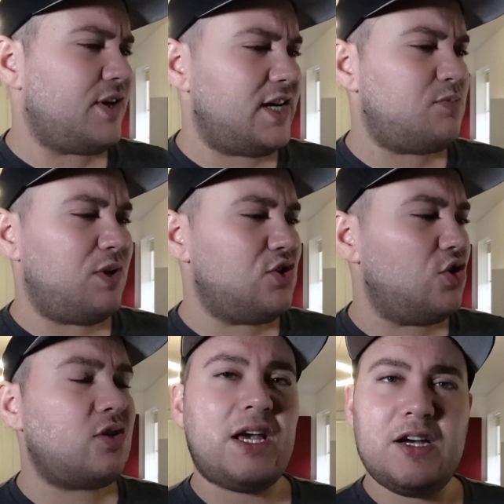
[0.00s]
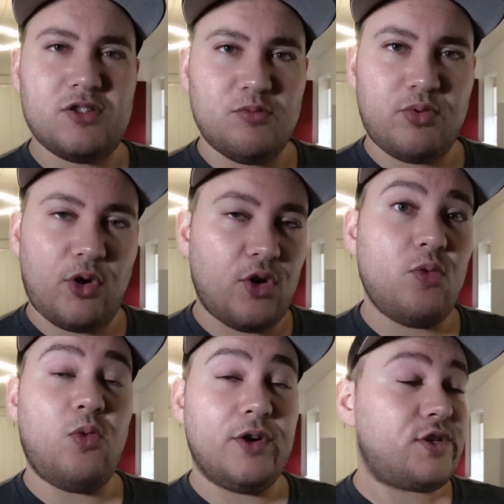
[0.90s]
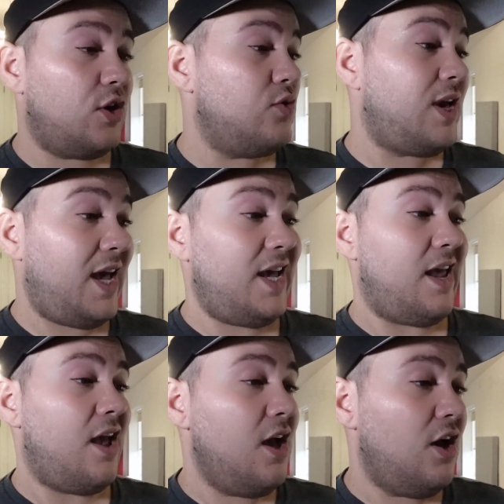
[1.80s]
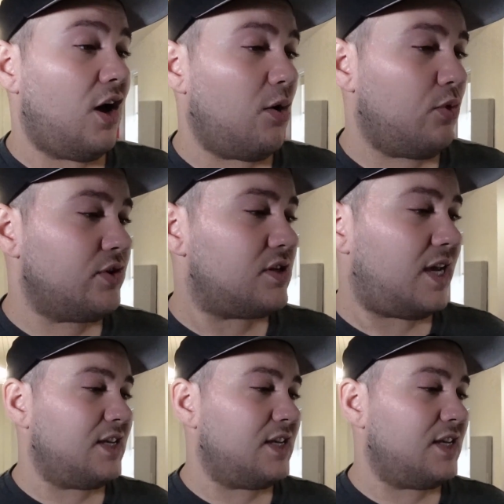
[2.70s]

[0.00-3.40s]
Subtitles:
the SB2000 Pro was okay. I wouldn't say